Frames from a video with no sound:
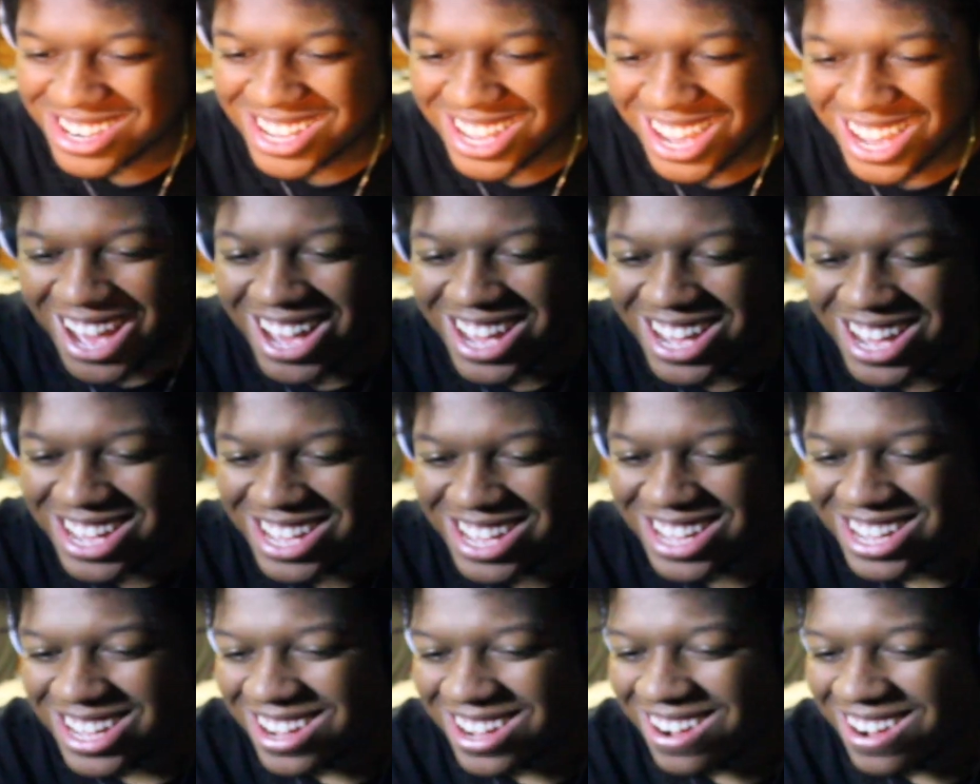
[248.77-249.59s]

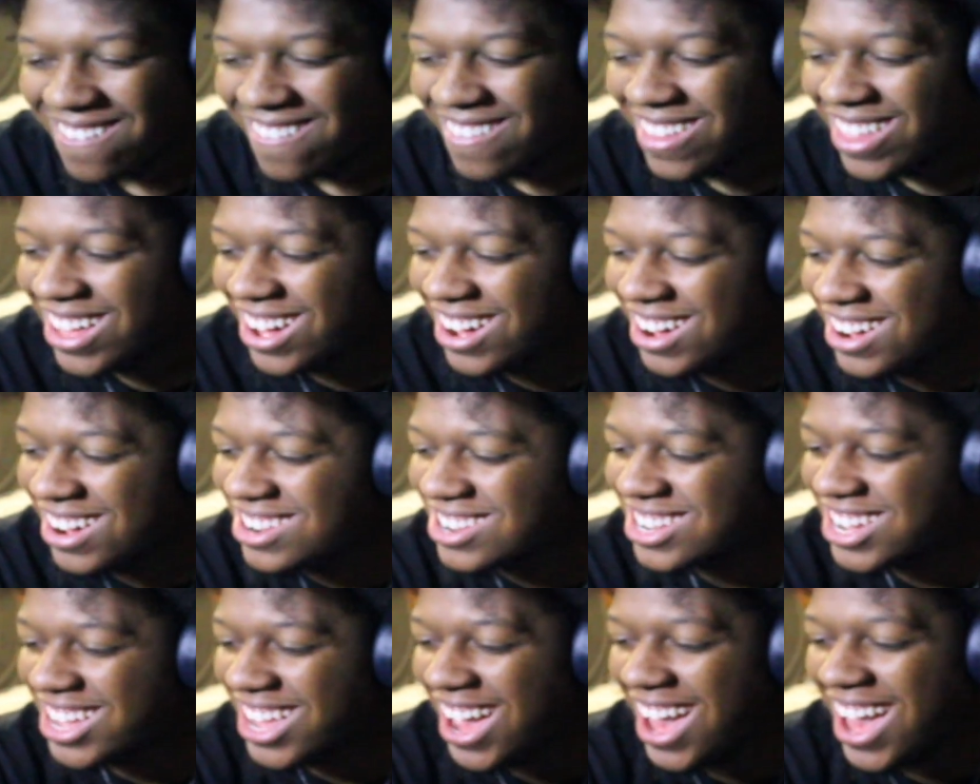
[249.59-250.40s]
ray? Okay.
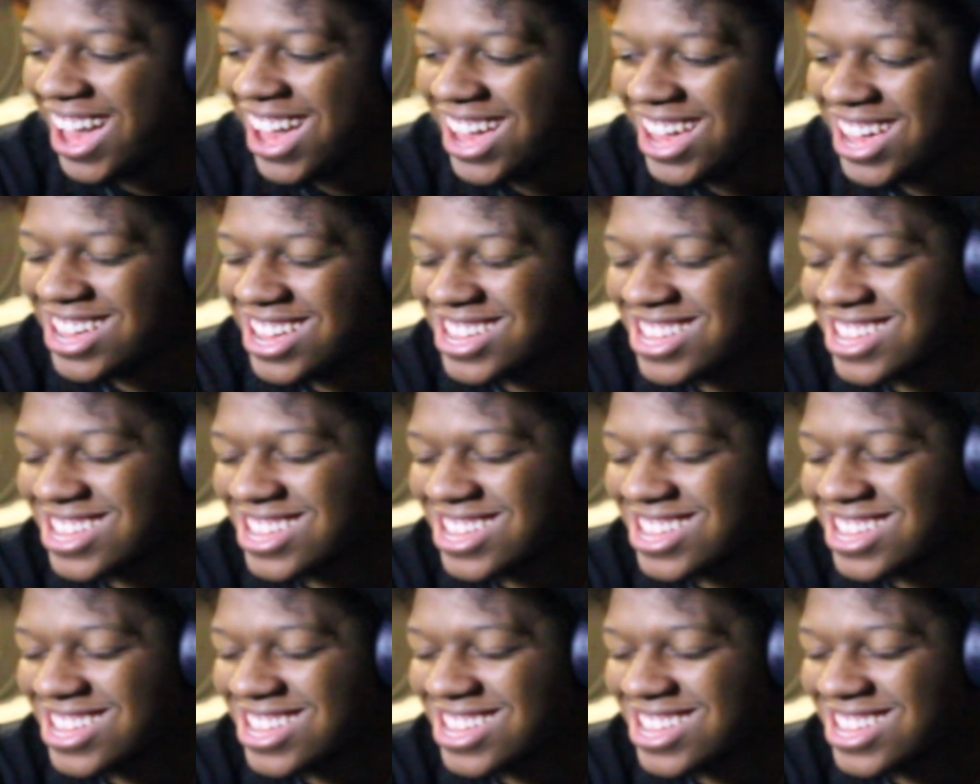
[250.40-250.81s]
Okay.